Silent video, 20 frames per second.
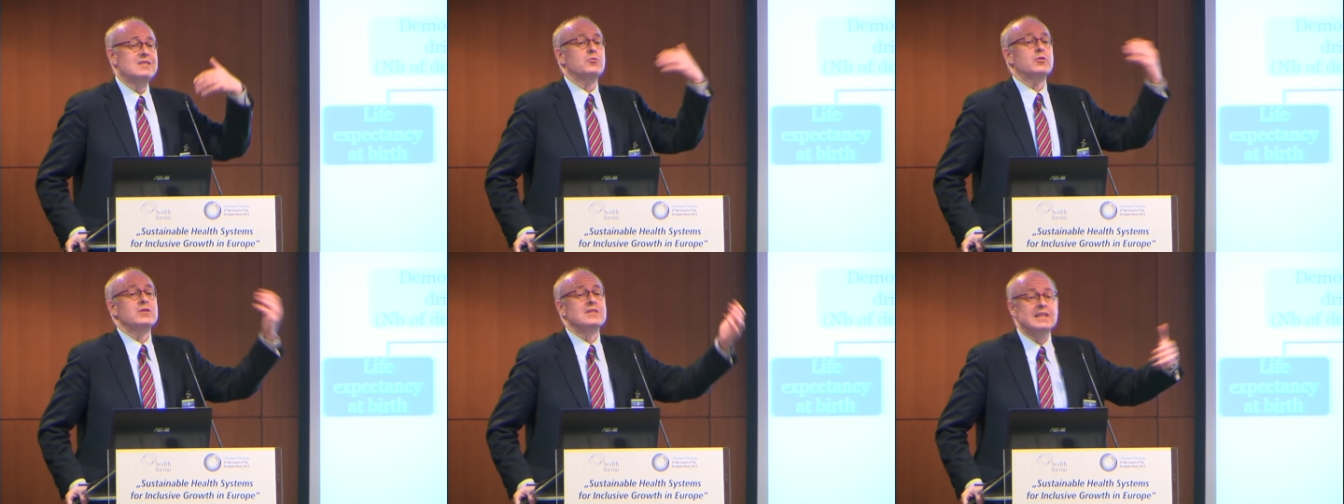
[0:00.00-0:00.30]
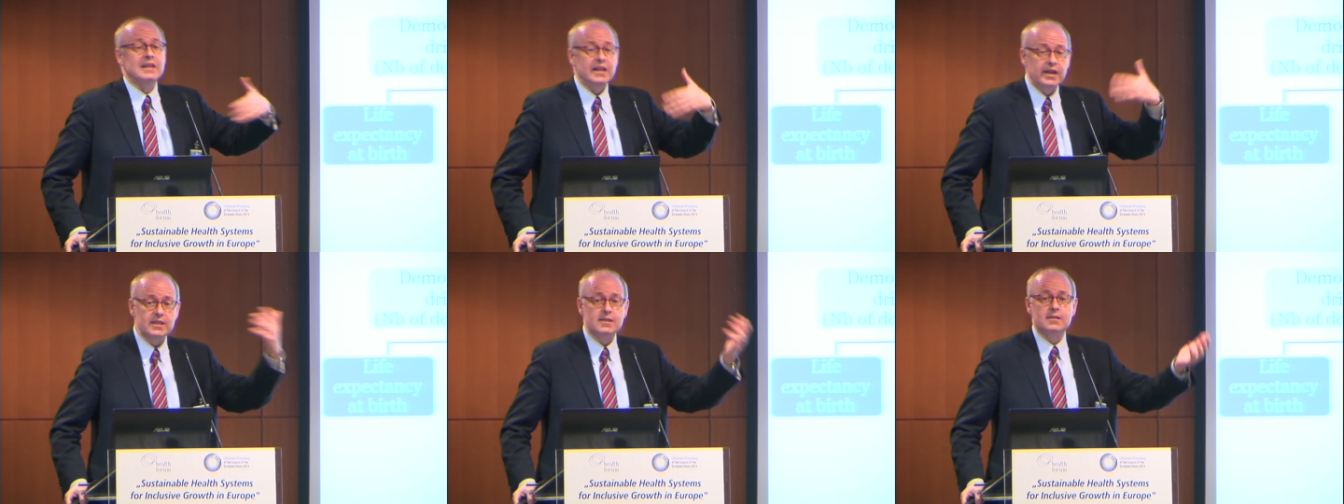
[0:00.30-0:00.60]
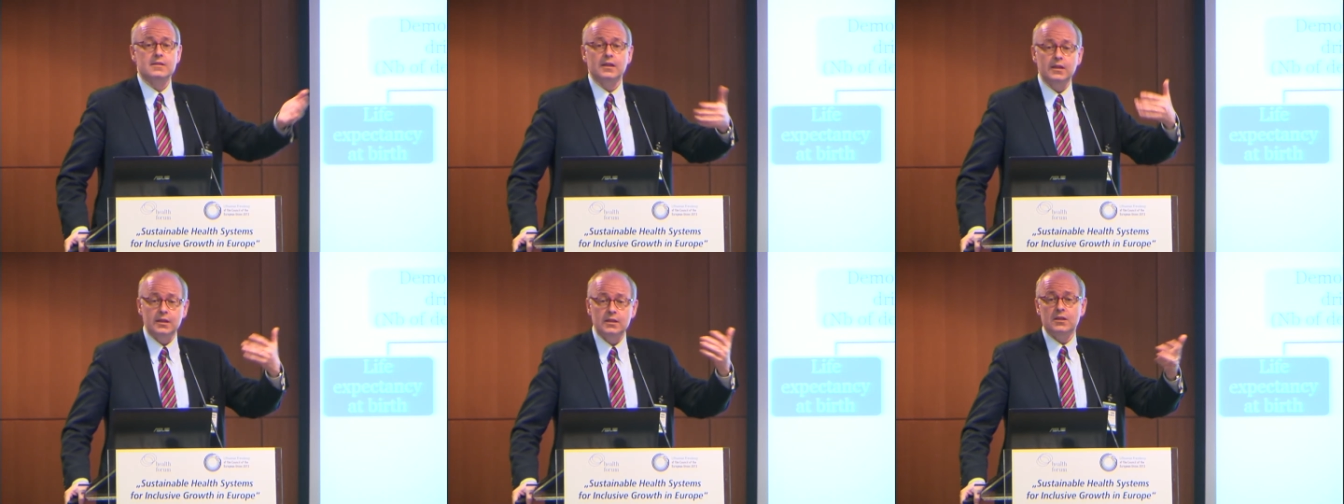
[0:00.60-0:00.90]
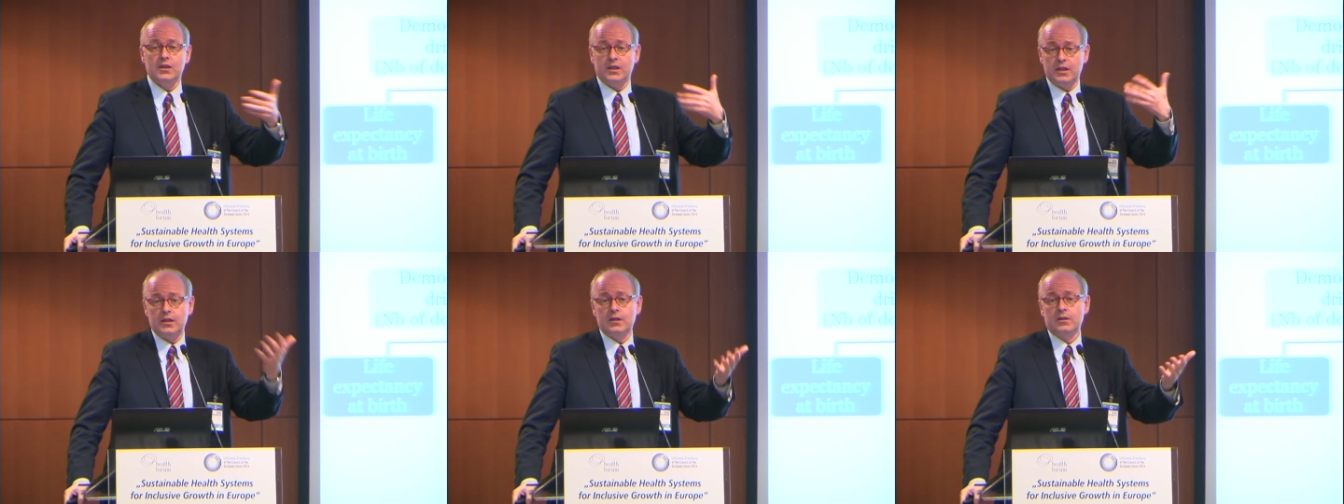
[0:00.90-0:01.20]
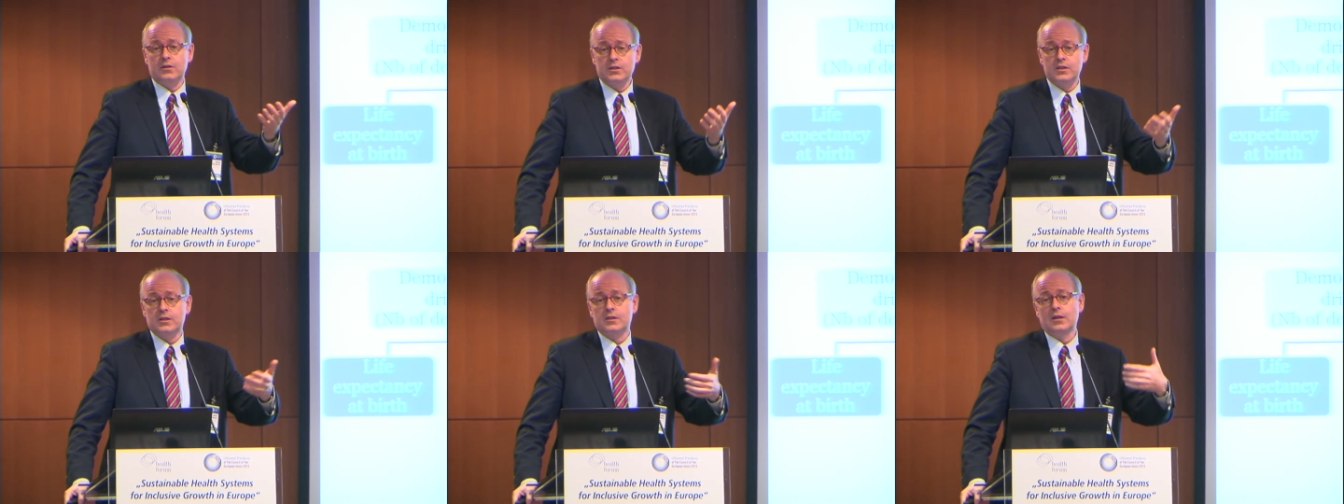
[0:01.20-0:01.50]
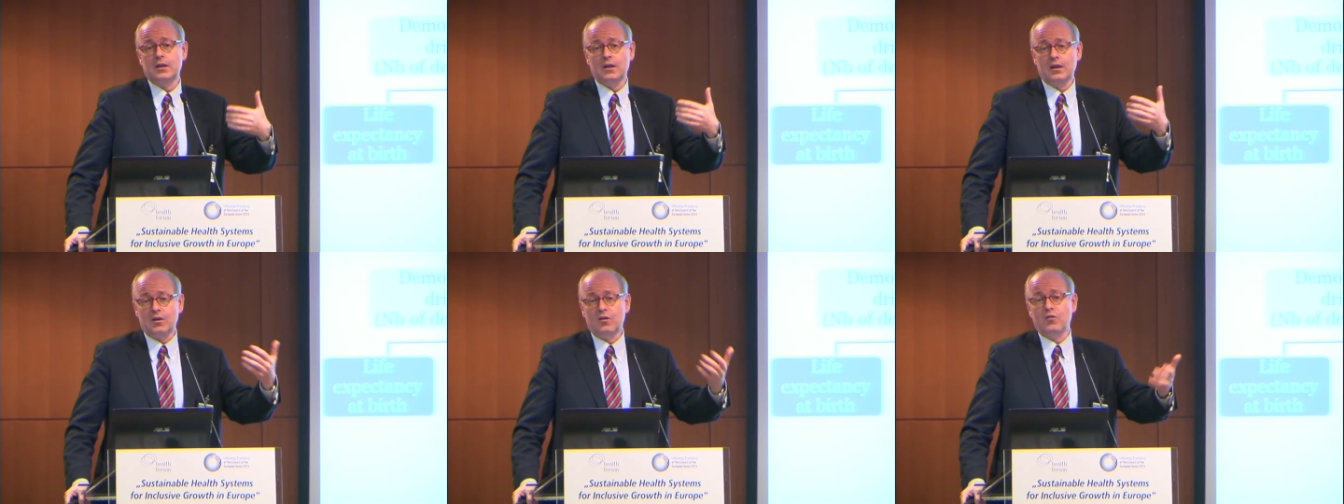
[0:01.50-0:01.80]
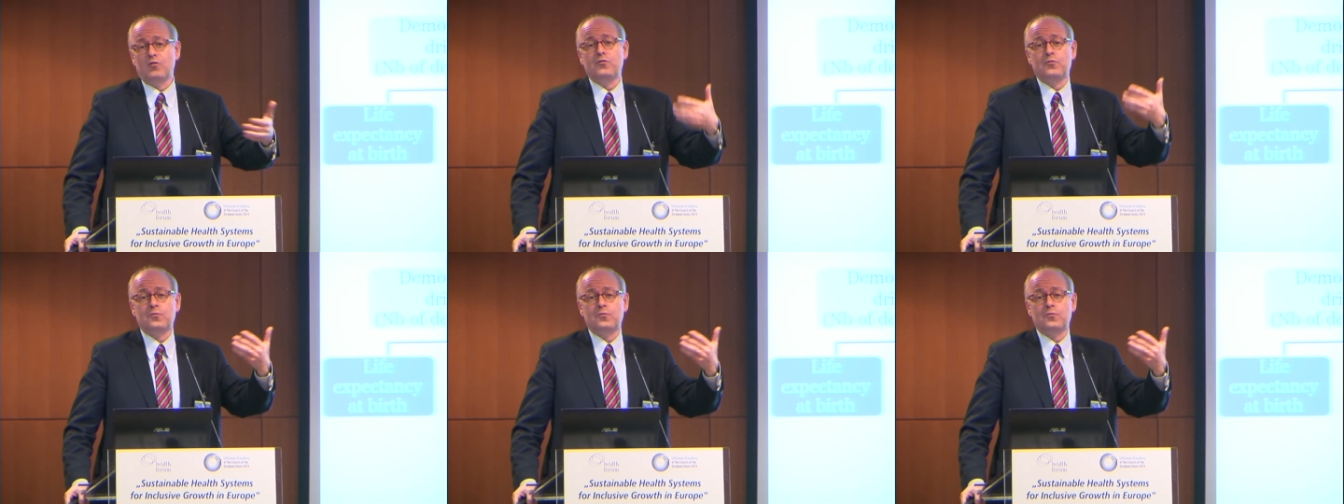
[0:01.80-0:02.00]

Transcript: translates into years of